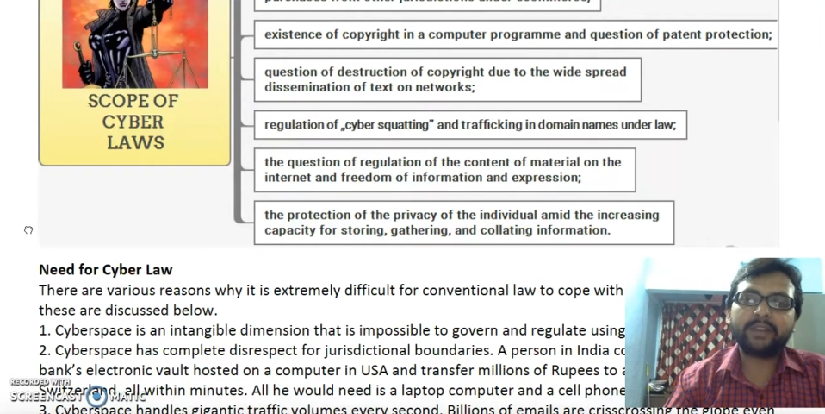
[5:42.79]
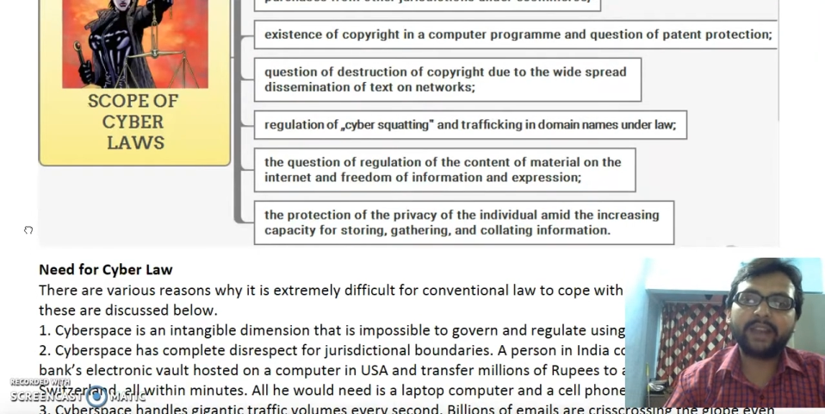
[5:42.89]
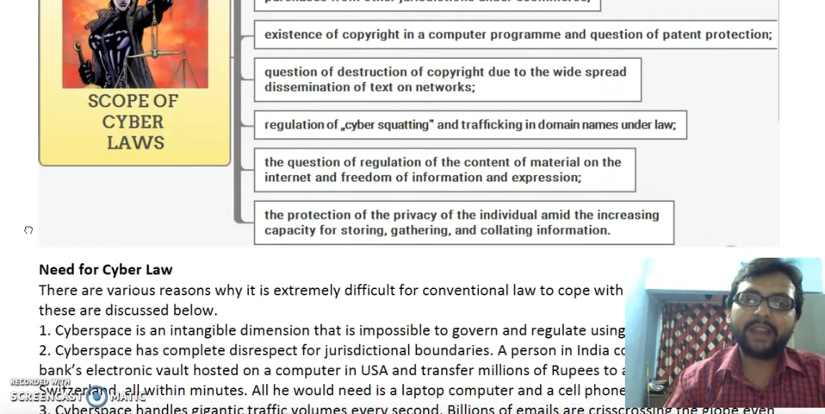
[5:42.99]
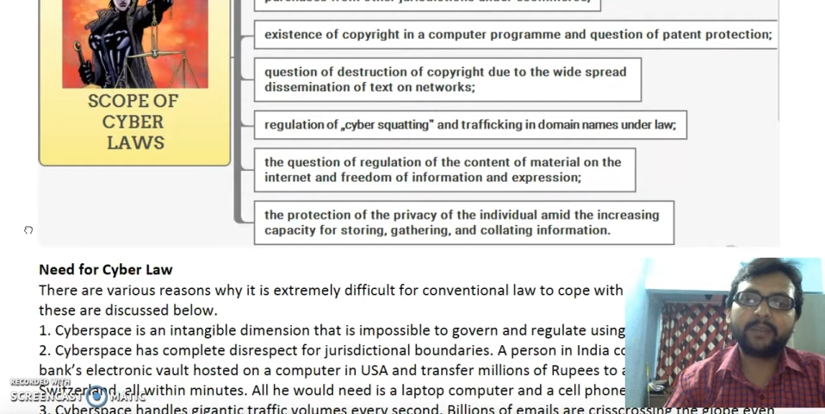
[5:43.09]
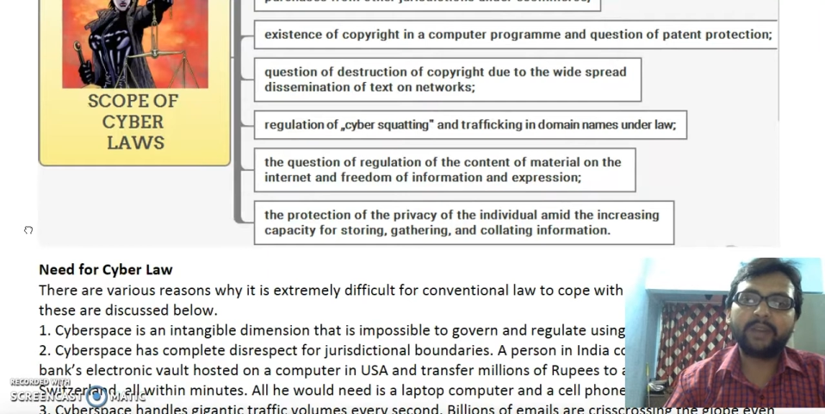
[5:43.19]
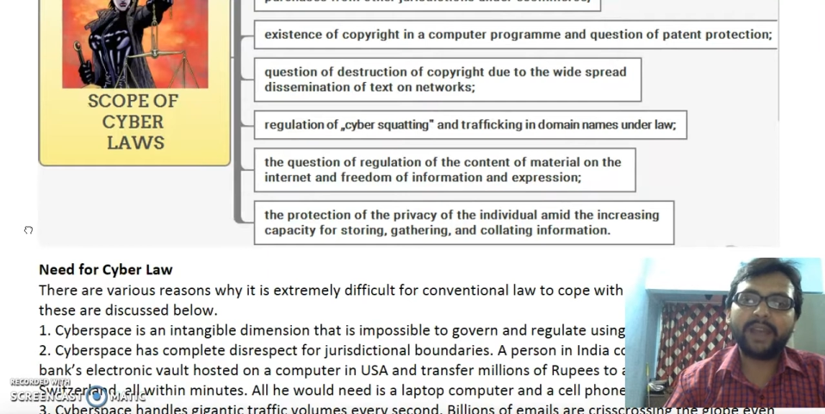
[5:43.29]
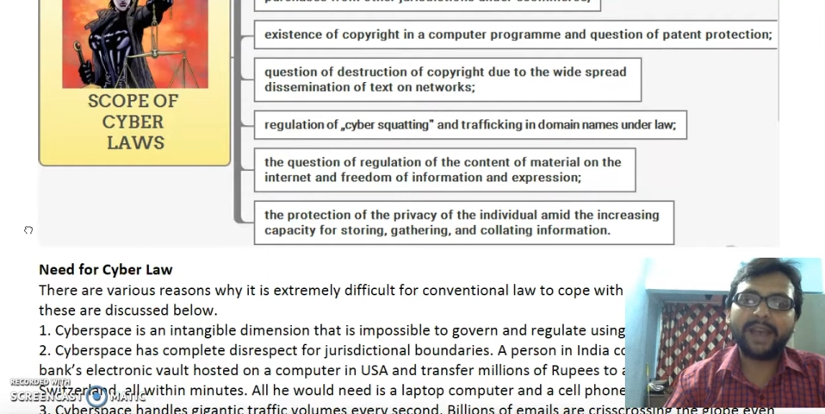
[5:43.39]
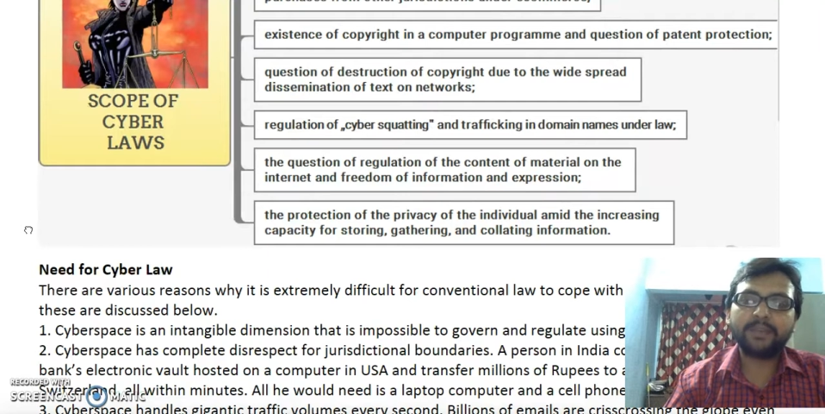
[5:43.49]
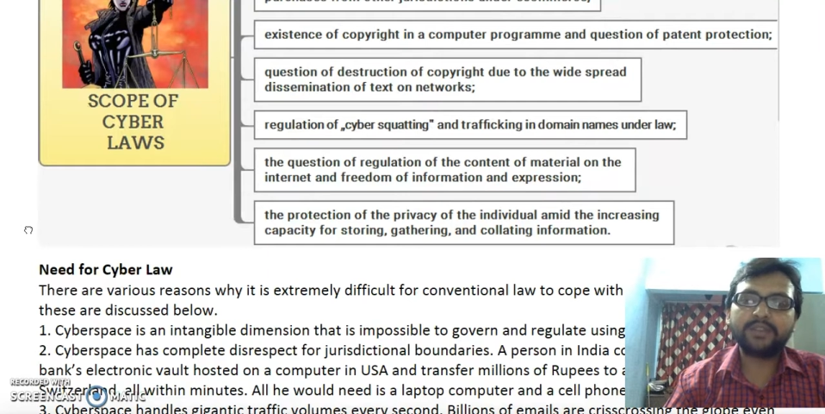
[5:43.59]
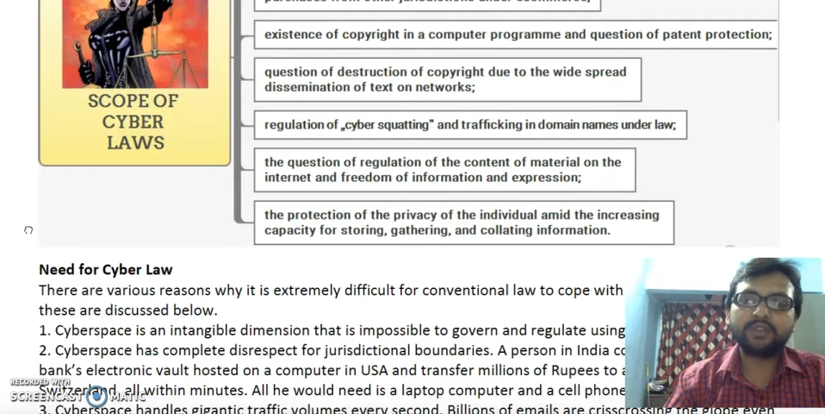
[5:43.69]
crime
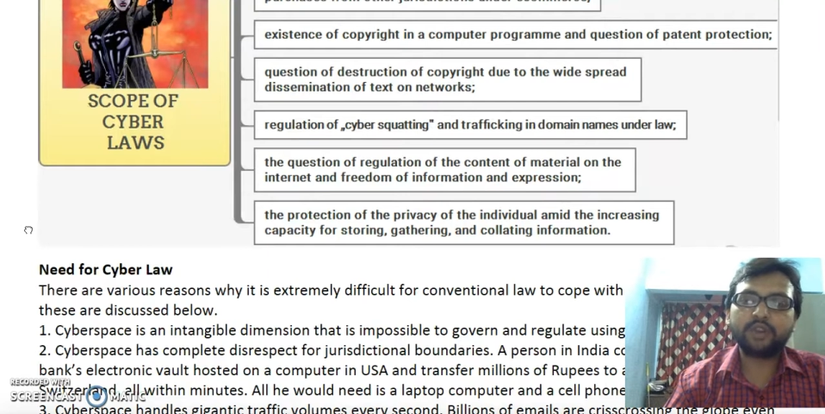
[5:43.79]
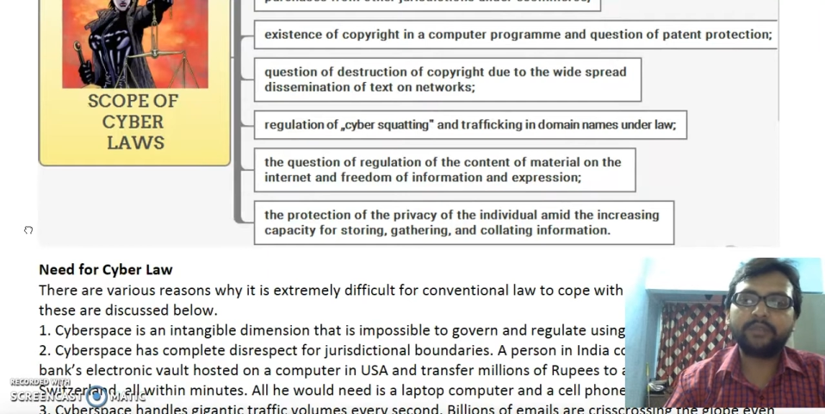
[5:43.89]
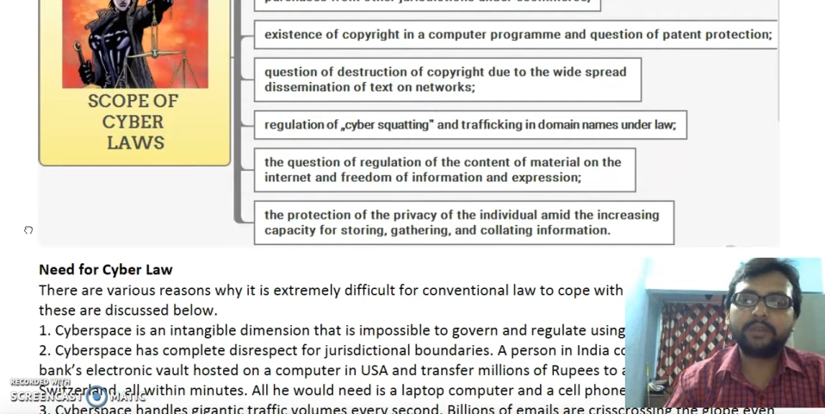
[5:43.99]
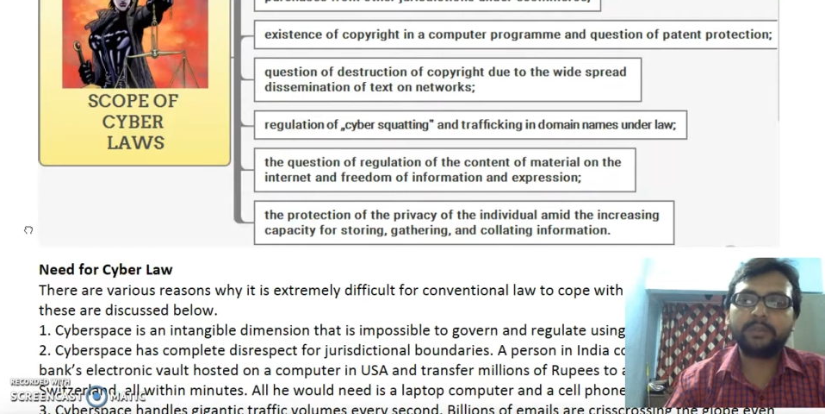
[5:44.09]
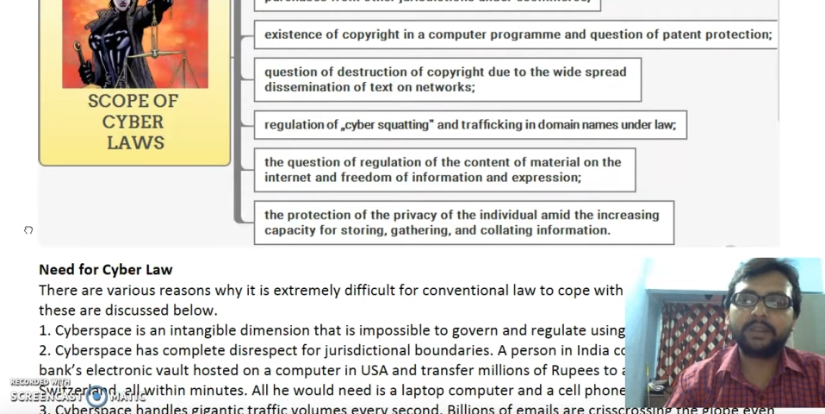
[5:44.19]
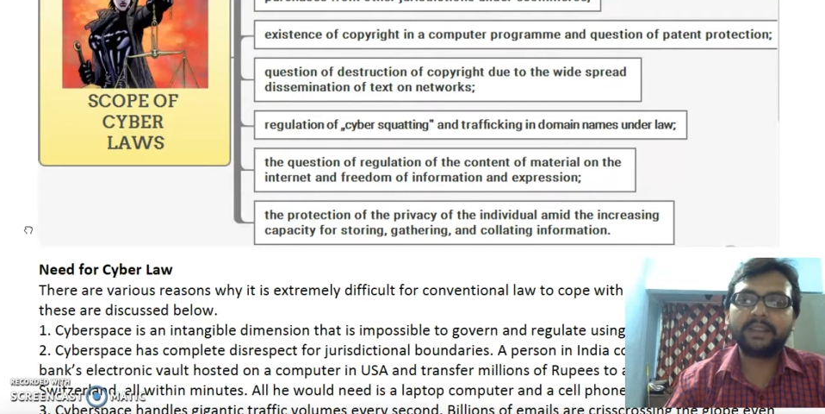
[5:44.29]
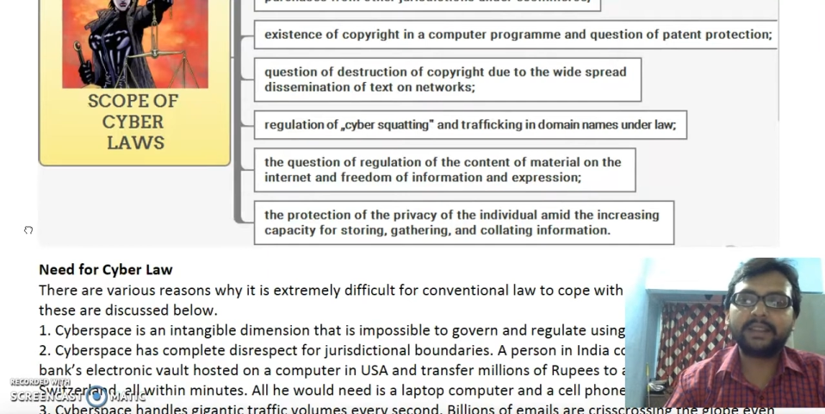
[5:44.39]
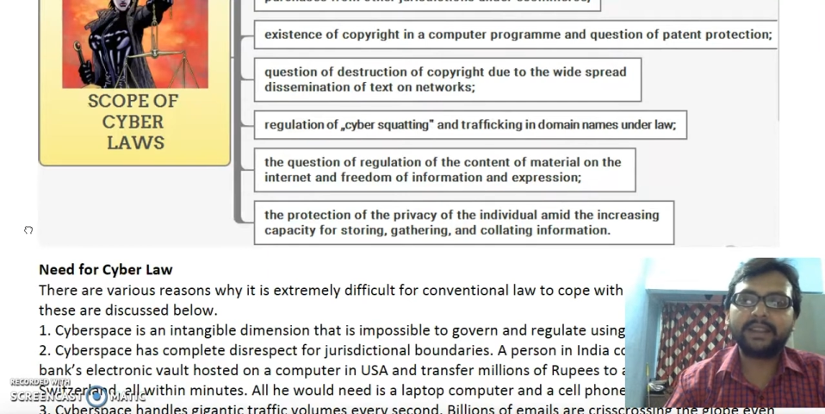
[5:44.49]
happens on women,